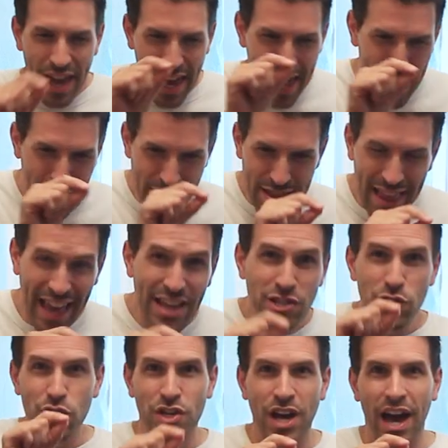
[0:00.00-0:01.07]
he
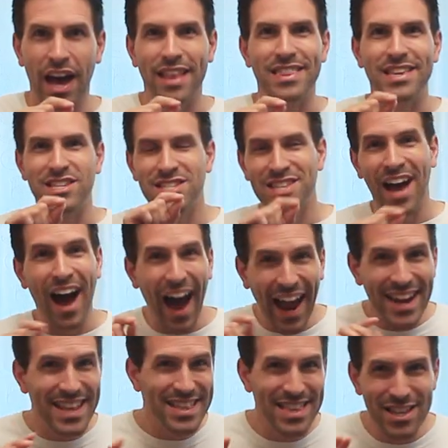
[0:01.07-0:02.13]
laser cut these
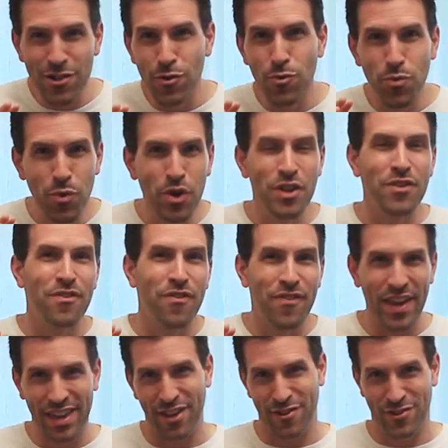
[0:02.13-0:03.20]
tiny little wooden
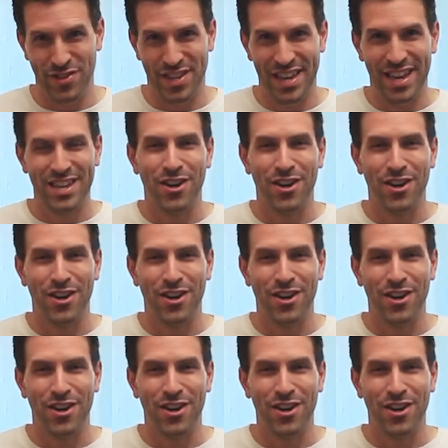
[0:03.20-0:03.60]
figures,